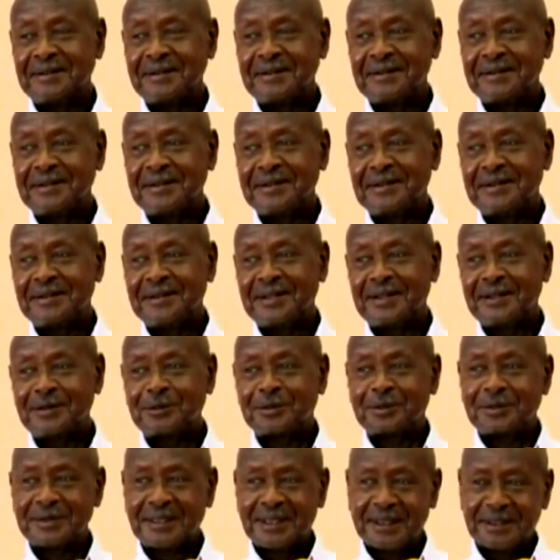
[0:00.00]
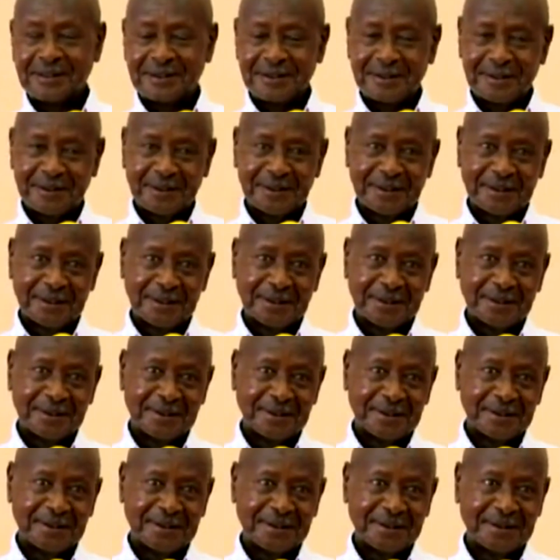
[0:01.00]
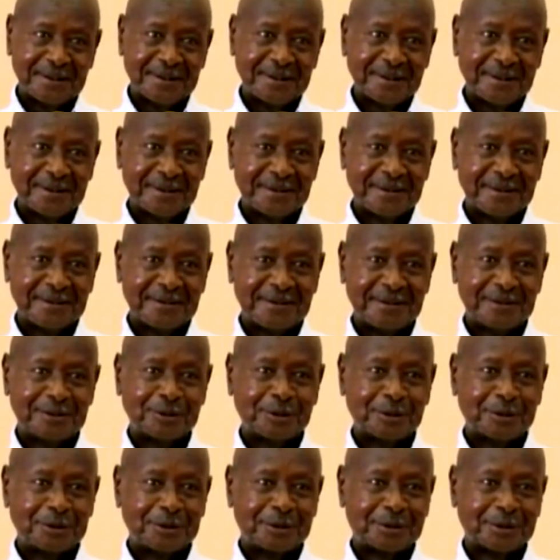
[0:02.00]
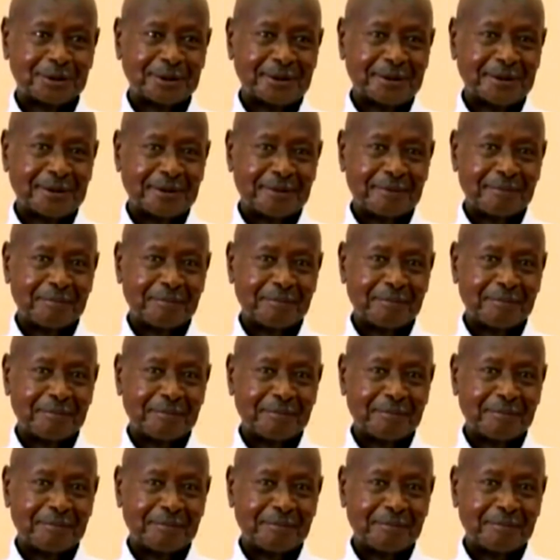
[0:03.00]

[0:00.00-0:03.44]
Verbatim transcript: Is that really the, the solution?